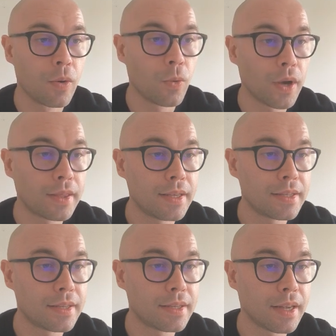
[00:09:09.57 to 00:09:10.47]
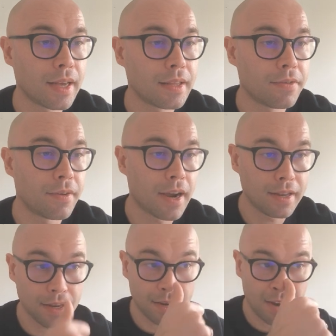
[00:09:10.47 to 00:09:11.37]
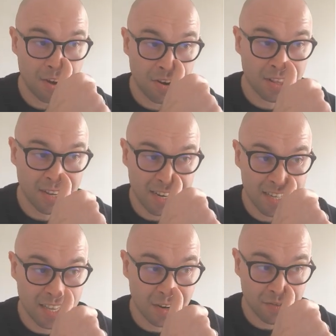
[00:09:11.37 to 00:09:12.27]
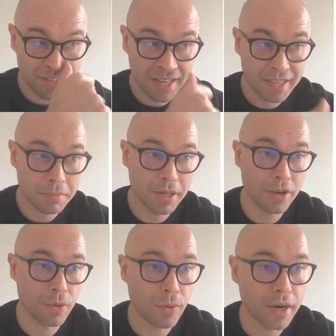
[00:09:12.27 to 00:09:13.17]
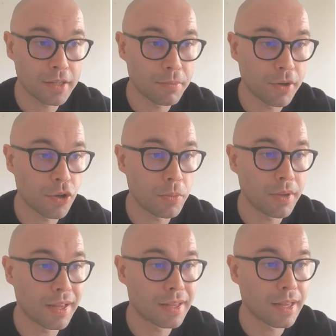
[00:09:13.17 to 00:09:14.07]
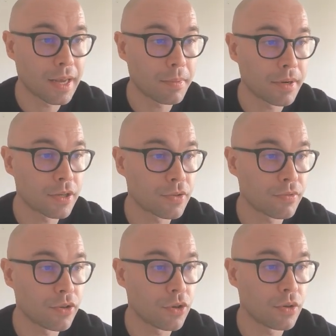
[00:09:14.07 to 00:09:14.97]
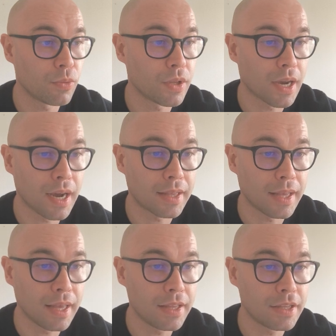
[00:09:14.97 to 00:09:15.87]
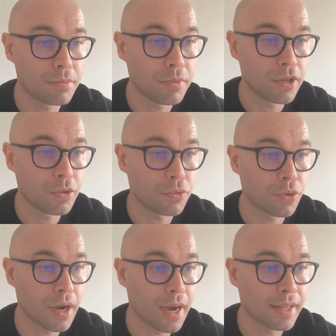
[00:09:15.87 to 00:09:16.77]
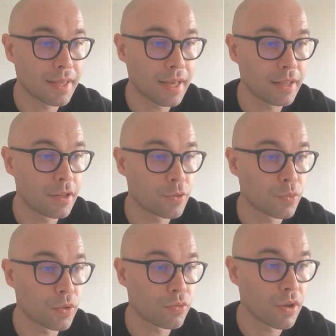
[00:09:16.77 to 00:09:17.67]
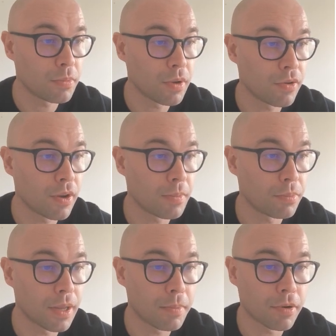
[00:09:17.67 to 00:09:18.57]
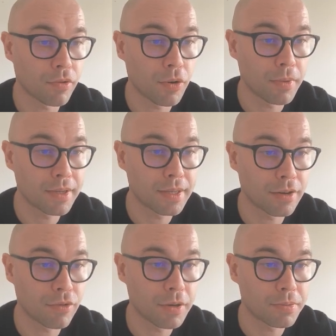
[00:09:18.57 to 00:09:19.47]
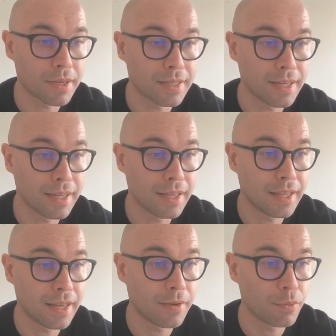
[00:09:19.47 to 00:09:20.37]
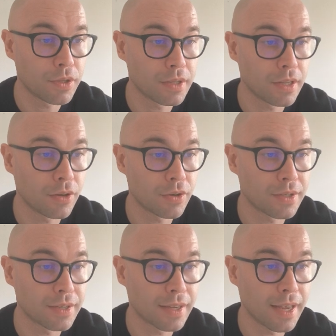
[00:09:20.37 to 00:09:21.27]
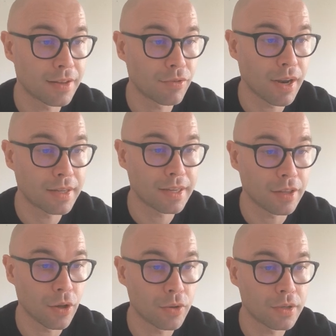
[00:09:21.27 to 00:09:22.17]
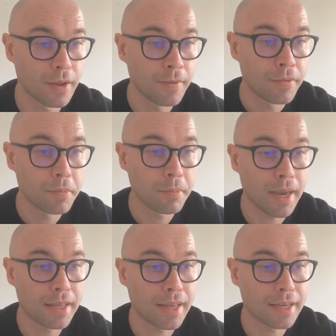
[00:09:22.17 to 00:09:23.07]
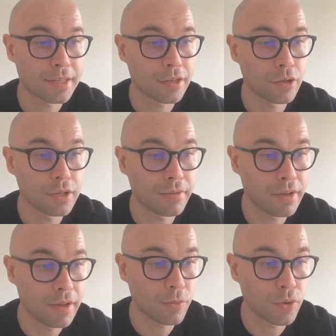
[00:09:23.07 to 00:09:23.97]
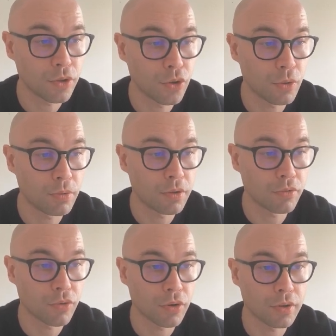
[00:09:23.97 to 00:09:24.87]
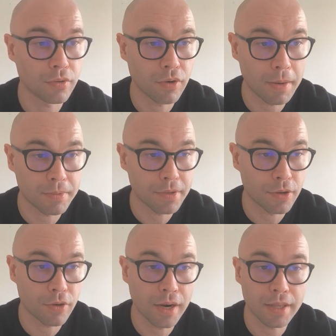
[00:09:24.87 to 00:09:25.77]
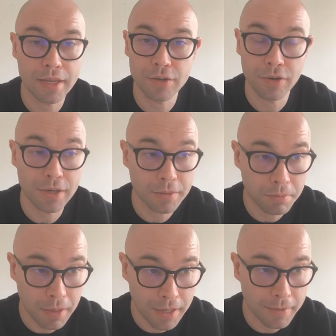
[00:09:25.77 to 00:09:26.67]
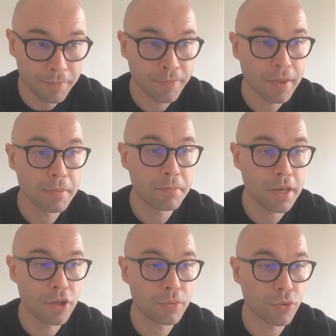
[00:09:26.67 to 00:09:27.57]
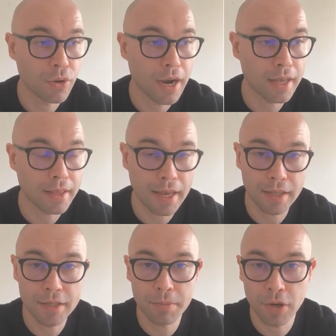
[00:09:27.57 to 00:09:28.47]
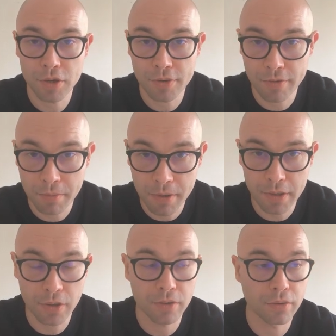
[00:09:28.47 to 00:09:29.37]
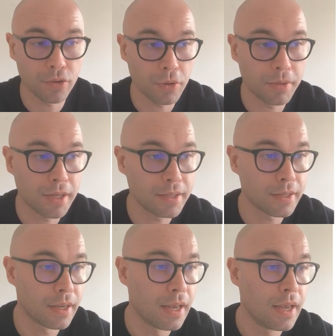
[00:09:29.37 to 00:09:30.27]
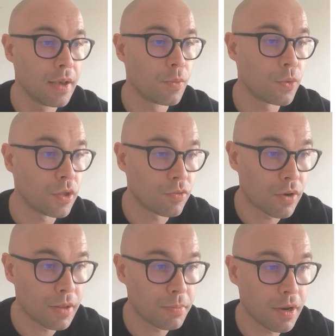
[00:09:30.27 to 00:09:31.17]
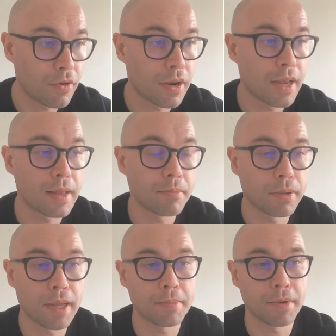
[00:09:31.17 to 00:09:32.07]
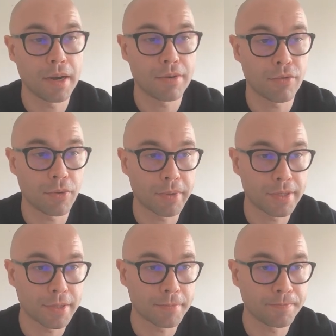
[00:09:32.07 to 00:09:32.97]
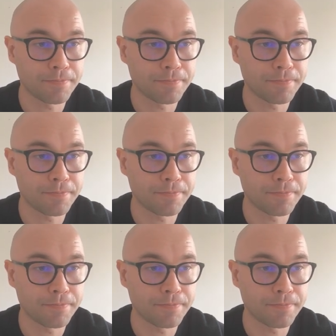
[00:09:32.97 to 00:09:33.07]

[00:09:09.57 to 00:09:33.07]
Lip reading: What is a defining characteristic of Saint-Emilion wines? Predominantly Cabernet Sauvignon with high tannins, medium to high tannins with red berry and plum aromas, crisp acidity with citrus and grassy notes, made exclusively with noble rot grapes. The correct answer is B, medium to high tannins because of the Merlot dominance, with red berry and plum aromas.